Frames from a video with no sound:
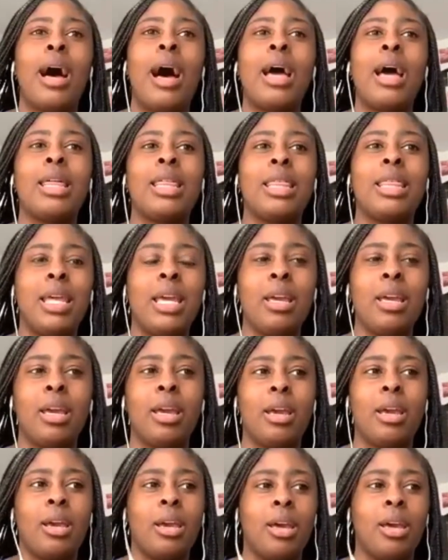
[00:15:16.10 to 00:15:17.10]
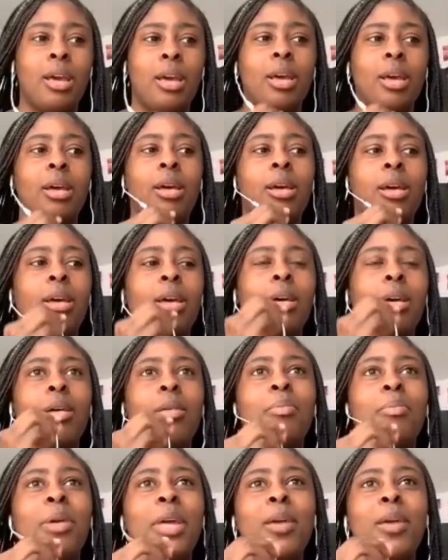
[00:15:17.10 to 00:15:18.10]
think
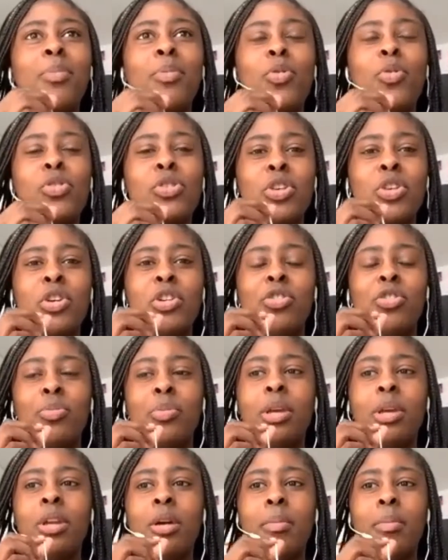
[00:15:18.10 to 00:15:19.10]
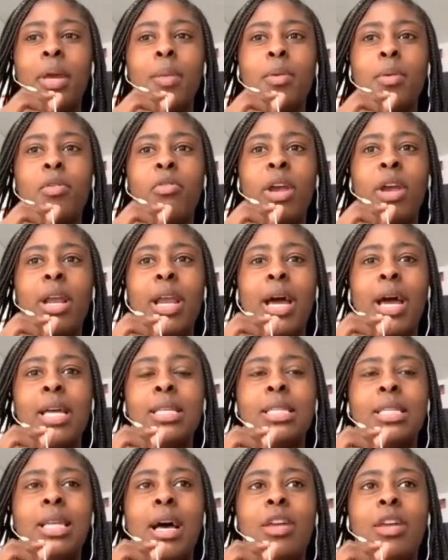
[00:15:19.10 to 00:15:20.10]
people on social media maybe
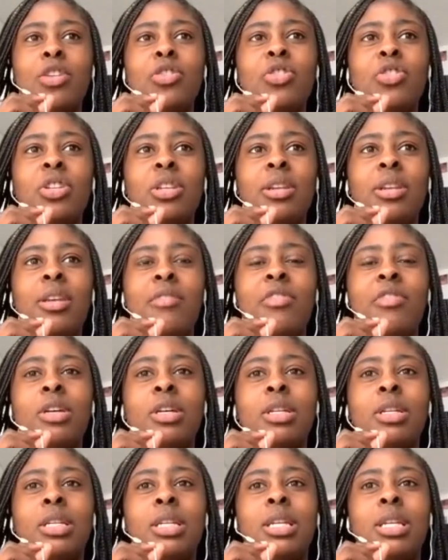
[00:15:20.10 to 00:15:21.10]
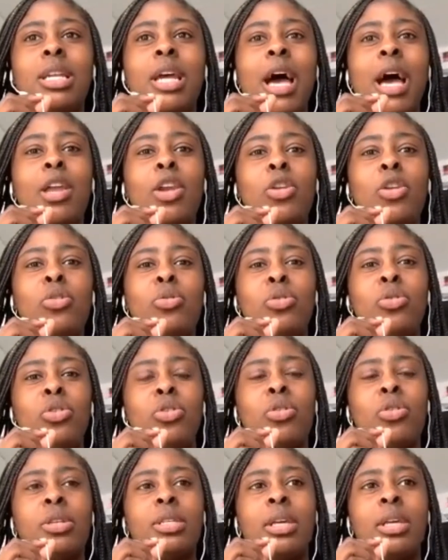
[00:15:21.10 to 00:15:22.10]
realize that you should never dilute
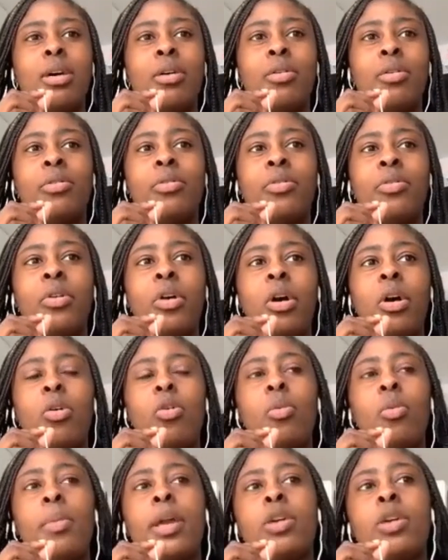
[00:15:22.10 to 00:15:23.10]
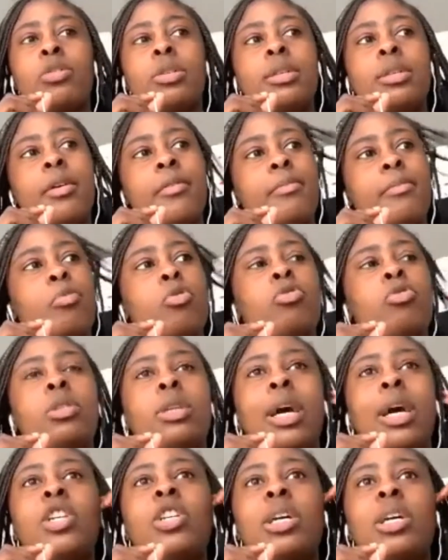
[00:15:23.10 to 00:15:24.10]
yourself or make yourself more
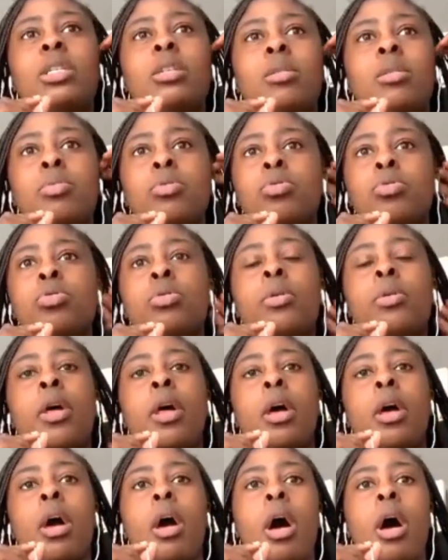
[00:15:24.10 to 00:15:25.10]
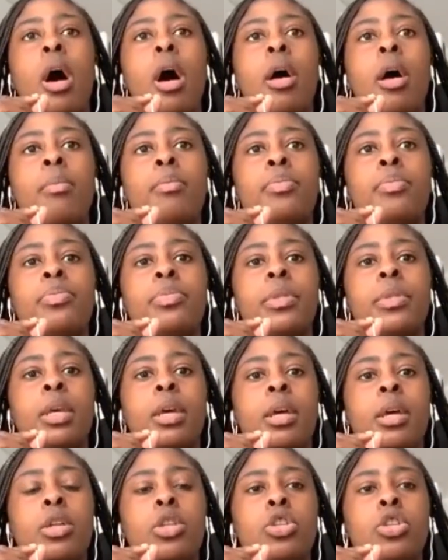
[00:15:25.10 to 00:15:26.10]
digestible
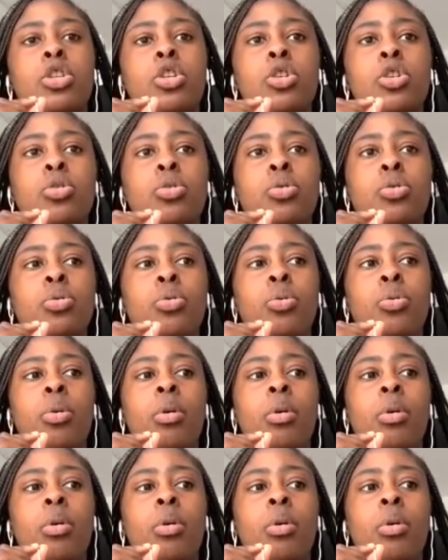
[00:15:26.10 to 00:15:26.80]
to